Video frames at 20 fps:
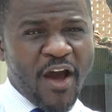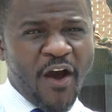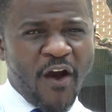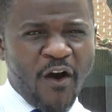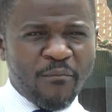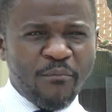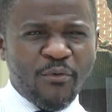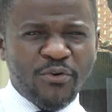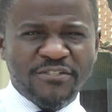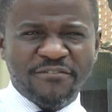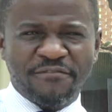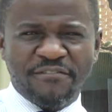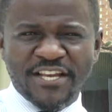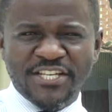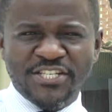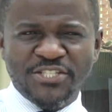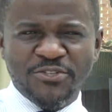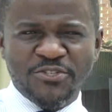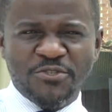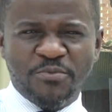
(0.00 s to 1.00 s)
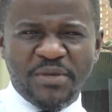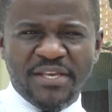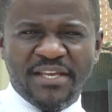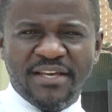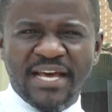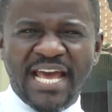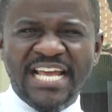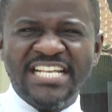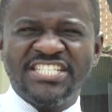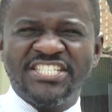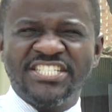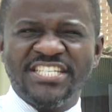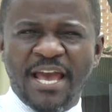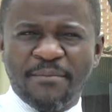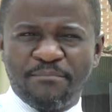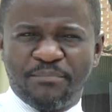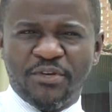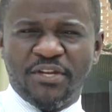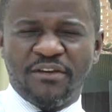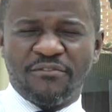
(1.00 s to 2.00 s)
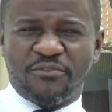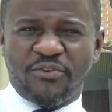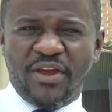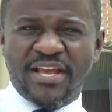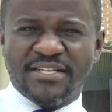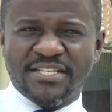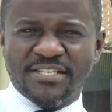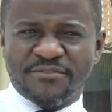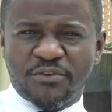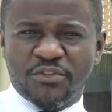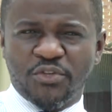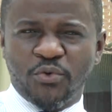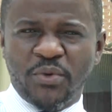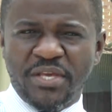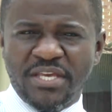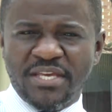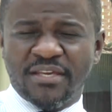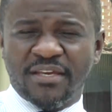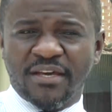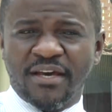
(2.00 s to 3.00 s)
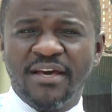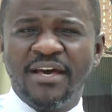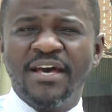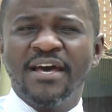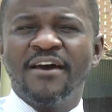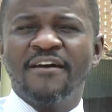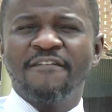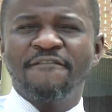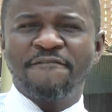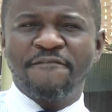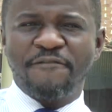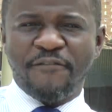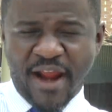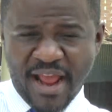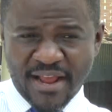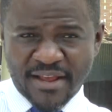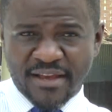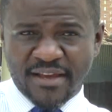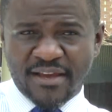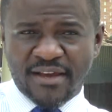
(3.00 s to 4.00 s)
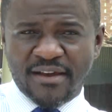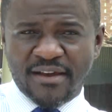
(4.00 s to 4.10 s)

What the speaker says: our motivational speaker and champion of greatness for the week, Frank.